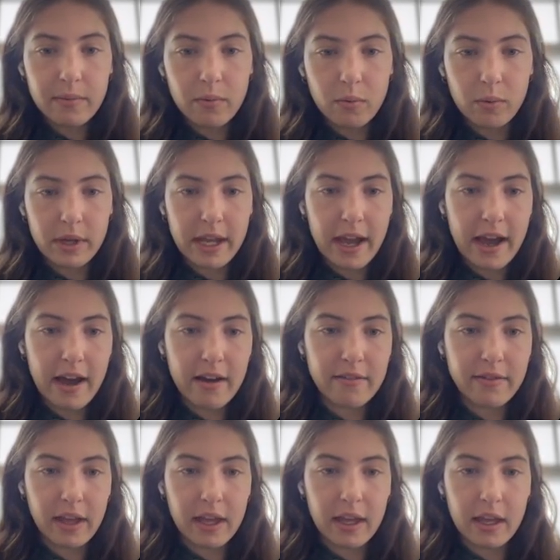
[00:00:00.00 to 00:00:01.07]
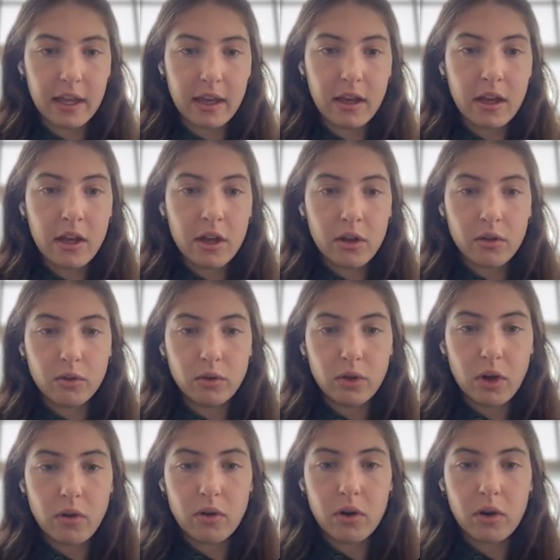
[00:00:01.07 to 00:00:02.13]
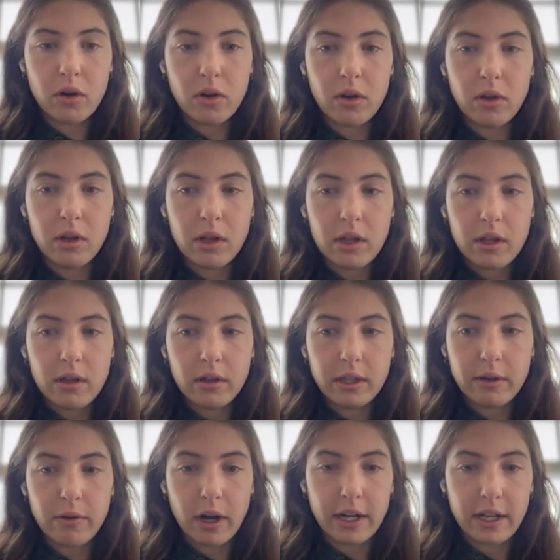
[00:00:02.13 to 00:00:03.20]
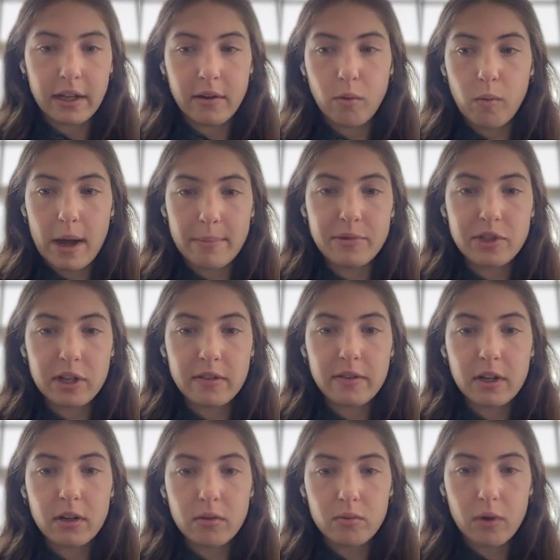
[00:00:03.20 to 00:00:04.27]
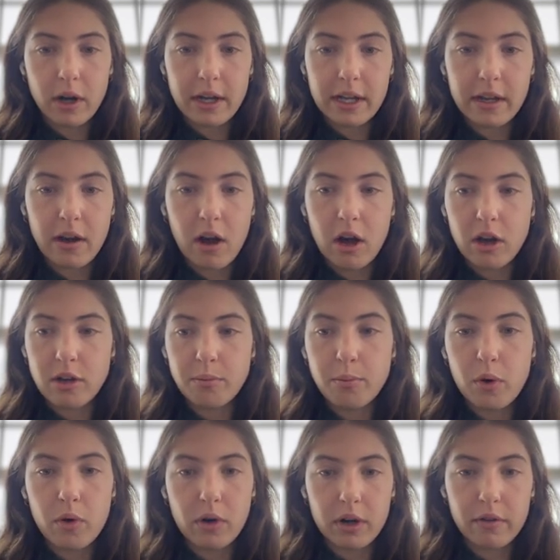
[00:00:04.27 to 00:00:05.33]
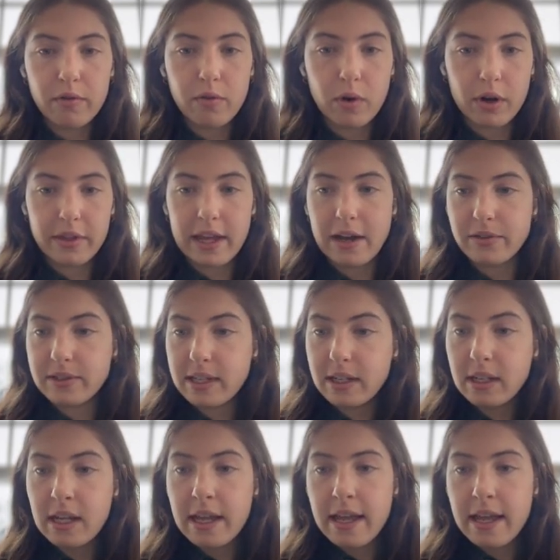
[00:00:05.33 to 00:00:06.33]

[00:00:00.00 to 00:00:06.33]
We have a locally running web server running on port 4000,